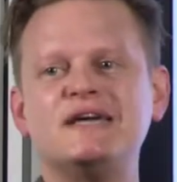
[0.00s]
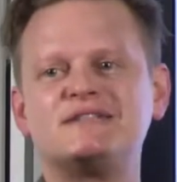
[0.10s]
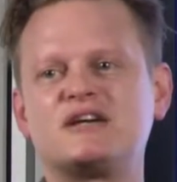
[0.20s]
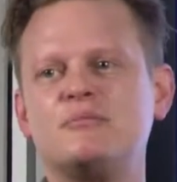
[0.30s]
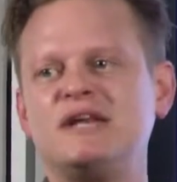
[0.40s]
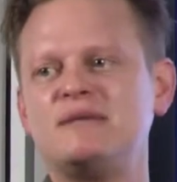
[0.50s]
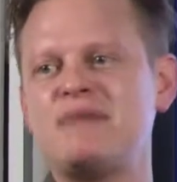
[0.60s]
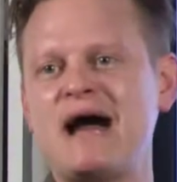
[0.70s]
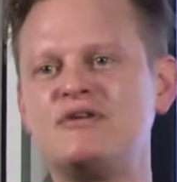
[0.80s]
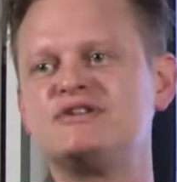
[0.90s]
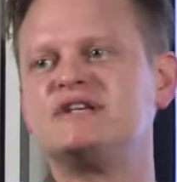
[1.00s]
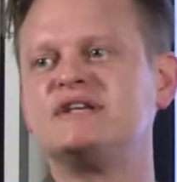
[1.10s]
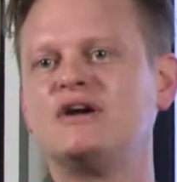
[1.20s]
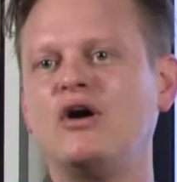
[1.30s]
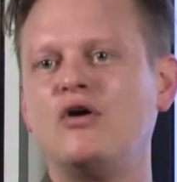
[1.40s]
is a complete
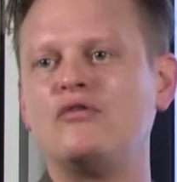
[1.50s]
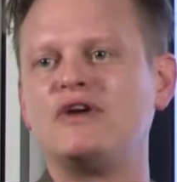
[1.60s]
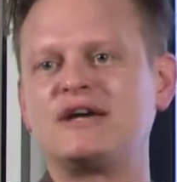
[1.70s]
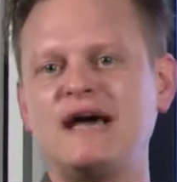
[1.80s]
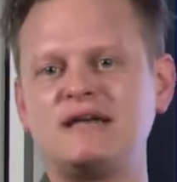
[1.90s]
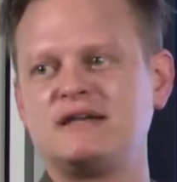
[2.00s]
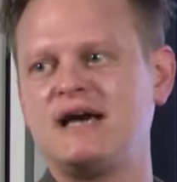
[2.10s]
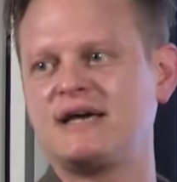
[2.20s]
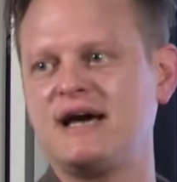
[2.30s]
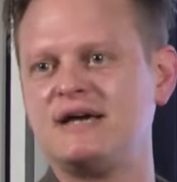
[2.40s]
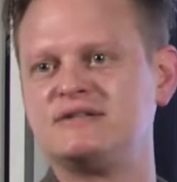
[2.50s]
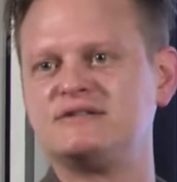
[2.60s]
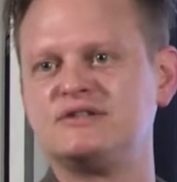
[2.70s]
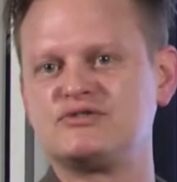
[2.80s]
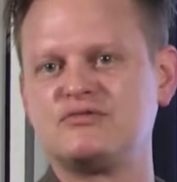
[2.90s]
parody of a Cadillac ad
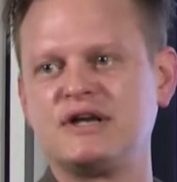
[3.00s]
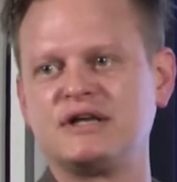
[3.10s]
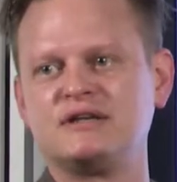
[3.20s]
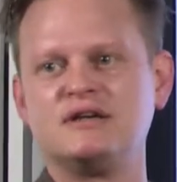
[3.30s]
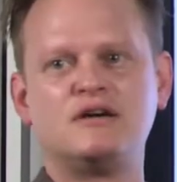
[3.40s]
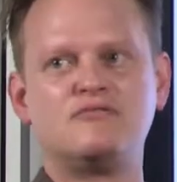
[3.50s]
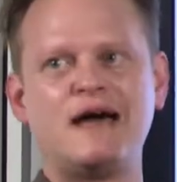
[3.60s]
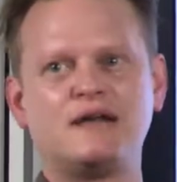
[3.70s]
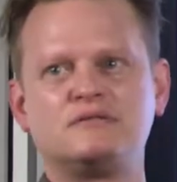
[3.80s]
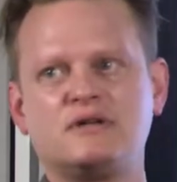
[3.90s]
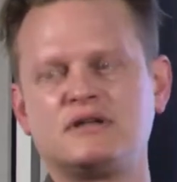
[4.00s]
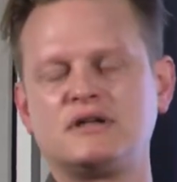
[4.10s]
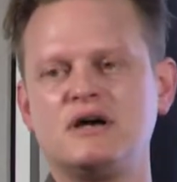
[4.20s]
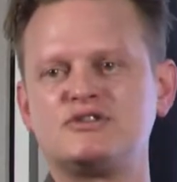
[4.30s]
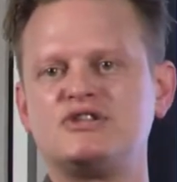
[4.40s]
that ran I
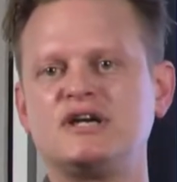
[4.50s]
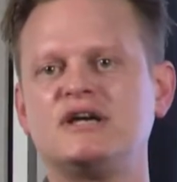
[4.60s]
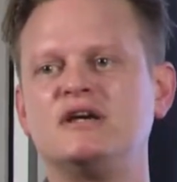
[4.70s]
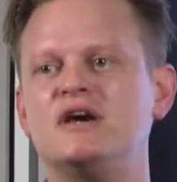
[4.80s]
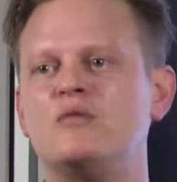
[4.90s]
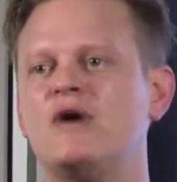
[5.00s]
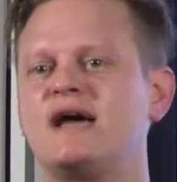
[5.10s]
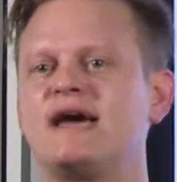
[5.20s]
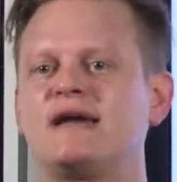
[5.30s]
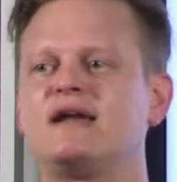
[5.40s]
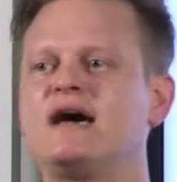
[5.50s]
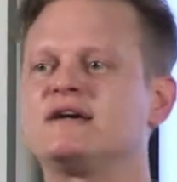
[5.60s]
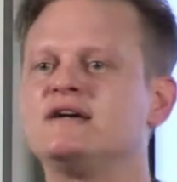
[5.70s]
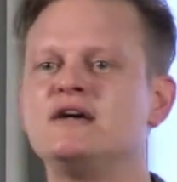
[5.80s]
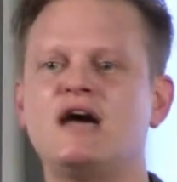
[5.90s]
think last year, where
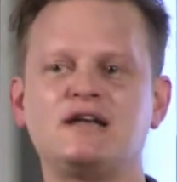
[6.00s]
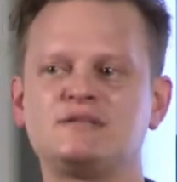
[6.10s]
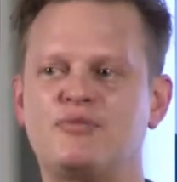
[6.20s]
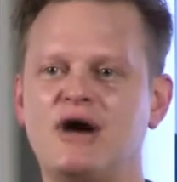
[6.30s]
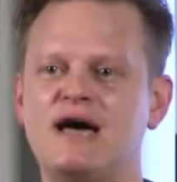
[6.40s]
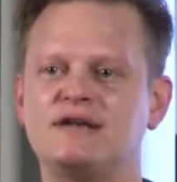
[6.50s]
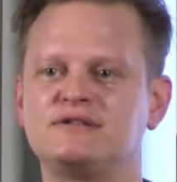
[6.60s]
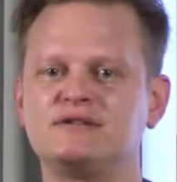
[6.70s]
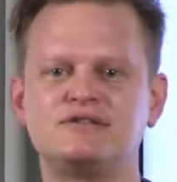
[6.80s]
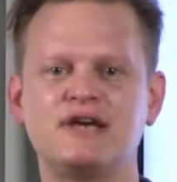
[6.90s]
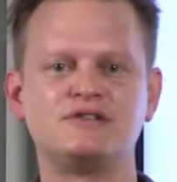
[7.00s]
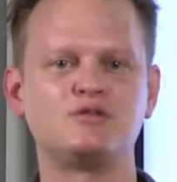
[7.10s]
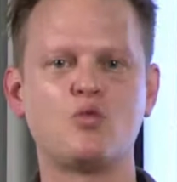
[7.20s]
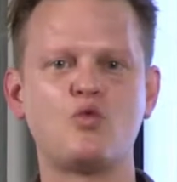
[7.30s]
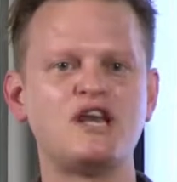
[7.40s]
Cadillac as a brand
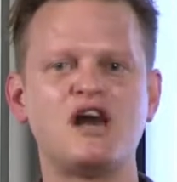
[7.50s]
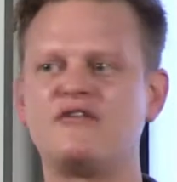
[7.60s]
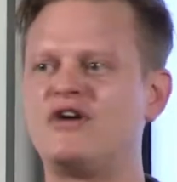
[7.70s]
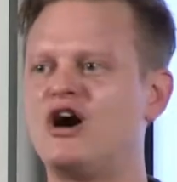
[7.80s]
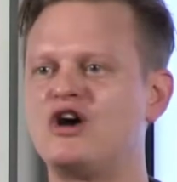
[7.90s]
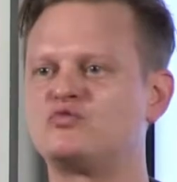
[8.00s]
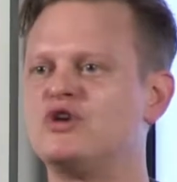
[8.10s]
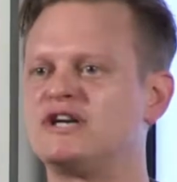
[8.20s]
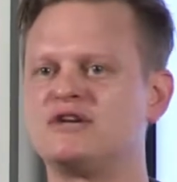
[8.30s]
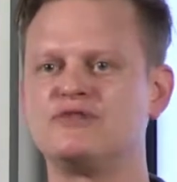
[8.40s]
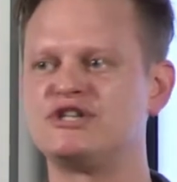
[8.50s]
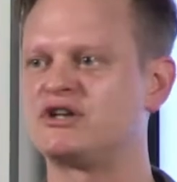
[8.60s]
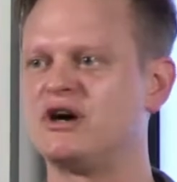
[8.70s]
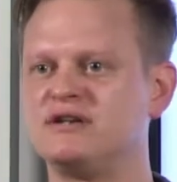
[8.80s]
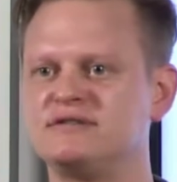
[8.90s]
says, we love hard-working
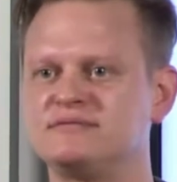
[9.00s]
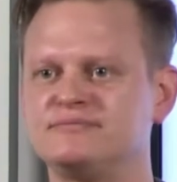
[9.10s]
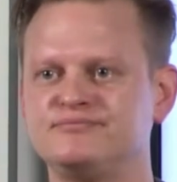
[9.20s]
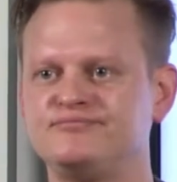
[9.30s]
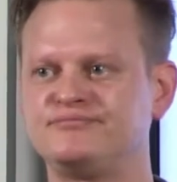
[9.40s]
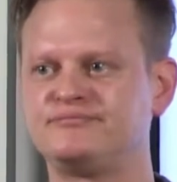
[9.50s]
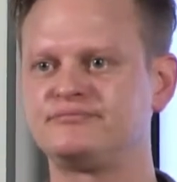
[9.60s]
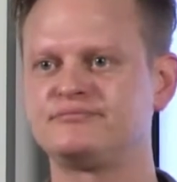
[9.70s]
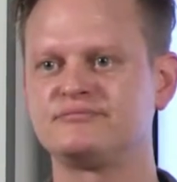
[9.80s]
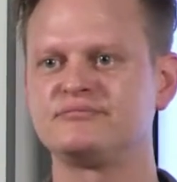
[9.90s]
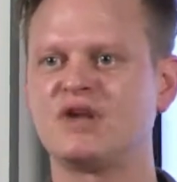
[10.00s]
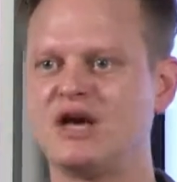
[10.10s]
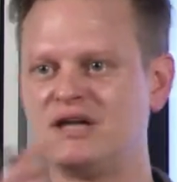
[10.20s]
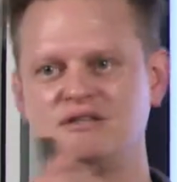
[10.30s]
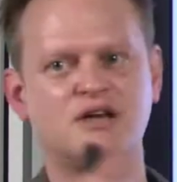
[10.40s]
rich guys.
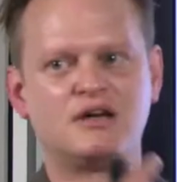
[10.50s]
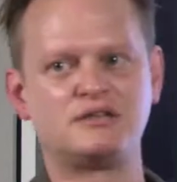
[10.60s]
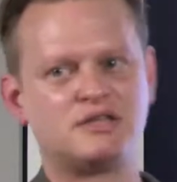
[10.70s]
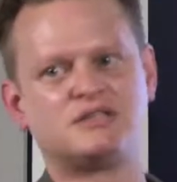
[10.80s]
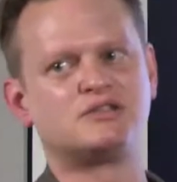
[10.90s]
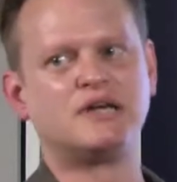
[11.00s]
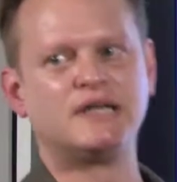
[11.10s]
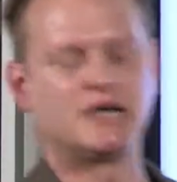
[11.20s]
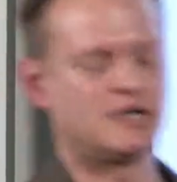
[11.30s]
And so this is really